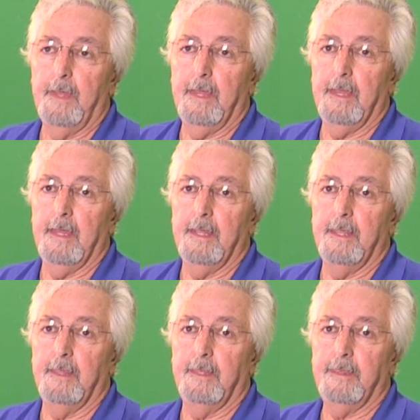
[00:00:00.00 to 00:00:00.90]
And
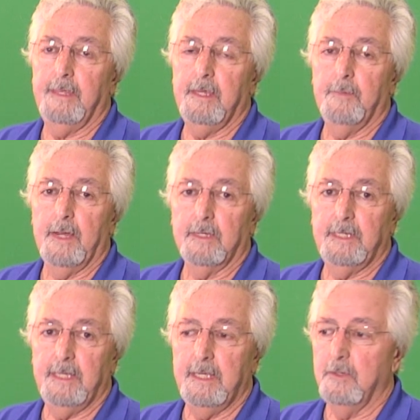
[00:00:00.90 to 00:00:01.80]
the thing about
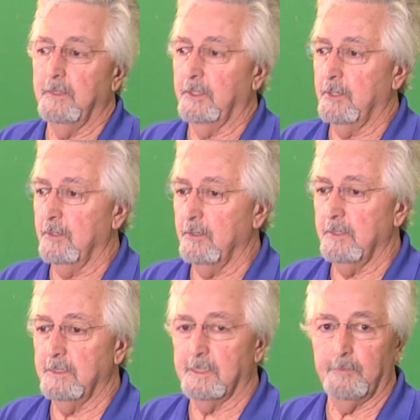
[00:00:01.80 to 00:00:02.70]
keying on the
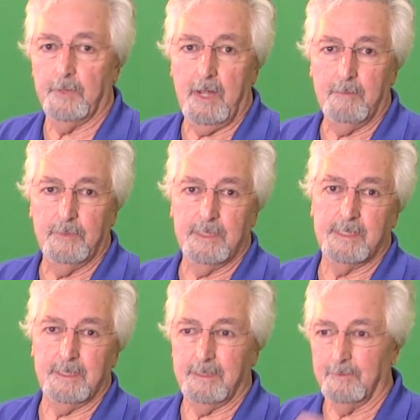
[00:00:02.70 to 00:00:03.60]
curtains, the problem is
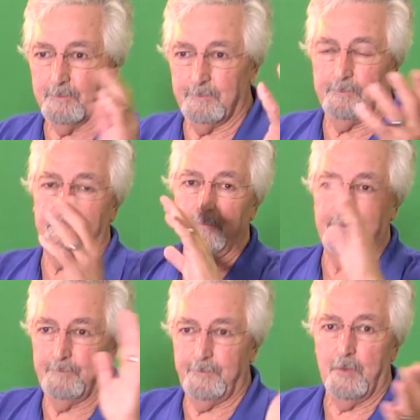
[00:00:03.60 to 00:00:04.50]
that they're
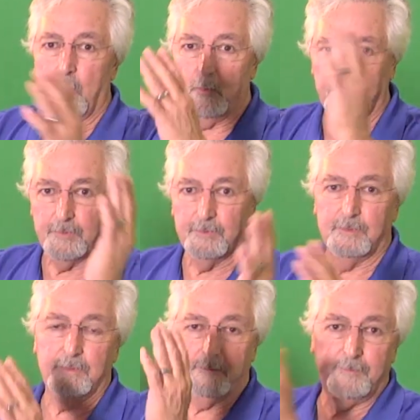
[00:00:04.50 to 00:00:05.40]
folds.
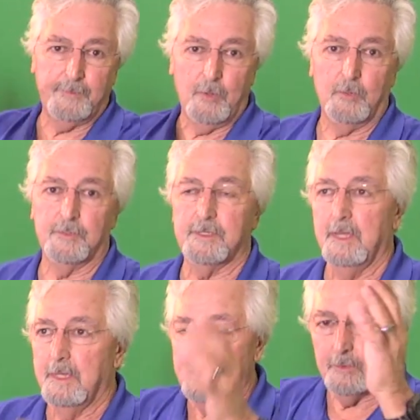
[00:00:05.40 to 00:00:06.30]

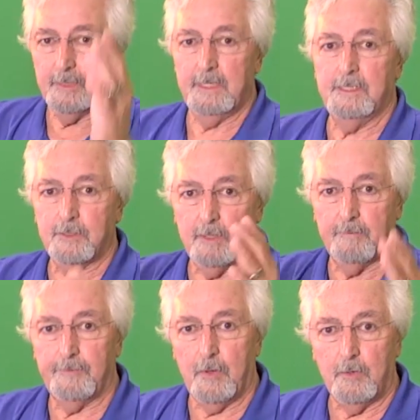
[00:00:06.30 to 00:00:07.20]
So in each of the
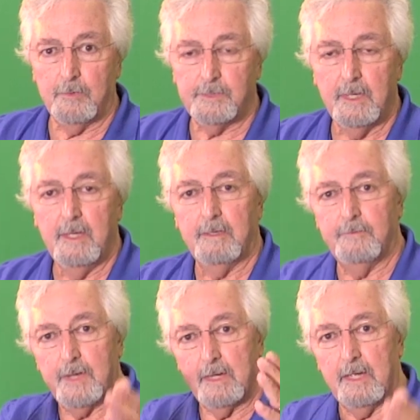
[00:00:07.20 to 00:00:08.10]
folds, you've
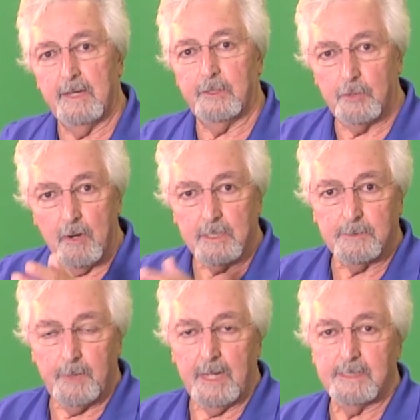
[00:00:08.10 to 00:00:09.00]
got a lot of dark
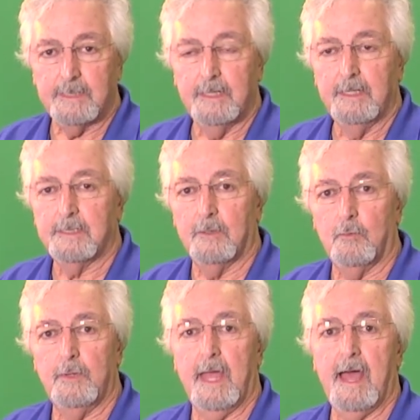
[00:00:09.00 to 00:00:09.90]
spots. So
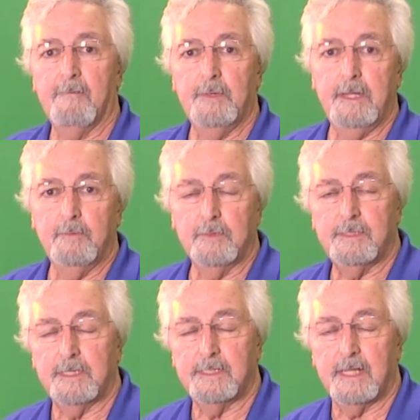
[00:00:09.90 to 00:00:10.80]
we have been able to
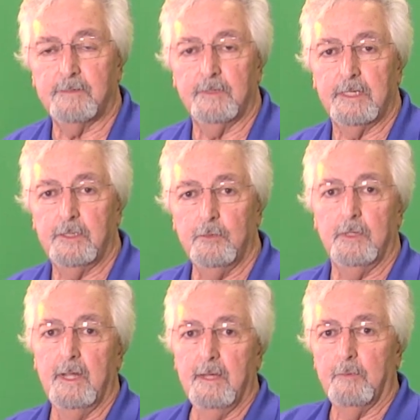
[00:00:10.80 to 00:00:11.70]
successfully do
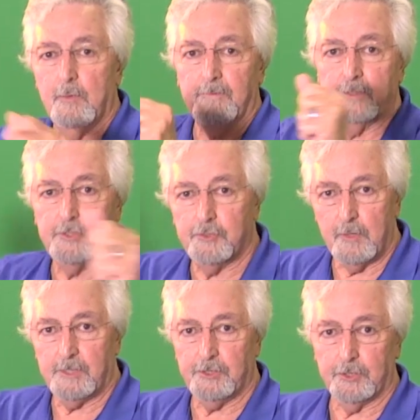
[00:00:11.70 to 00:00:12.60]
it, but we have to
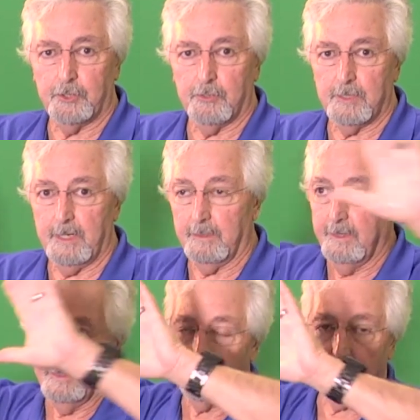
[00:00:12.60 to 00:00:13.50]
stretch the curtain out
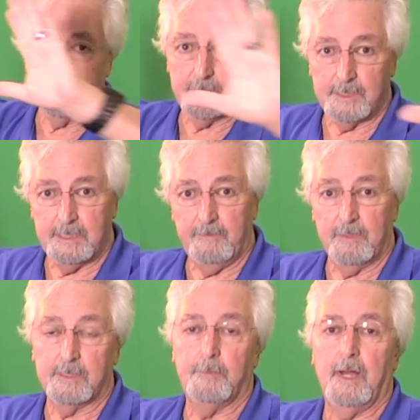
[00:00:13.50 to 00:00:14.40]
so it's as even
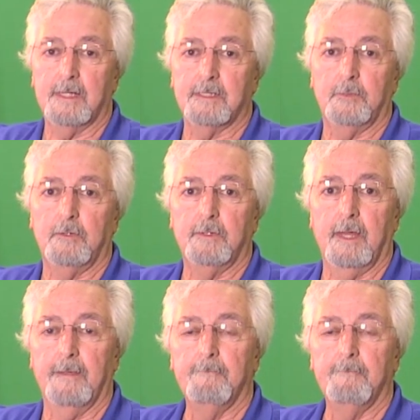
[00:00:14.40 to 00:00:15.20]
as possible, okay?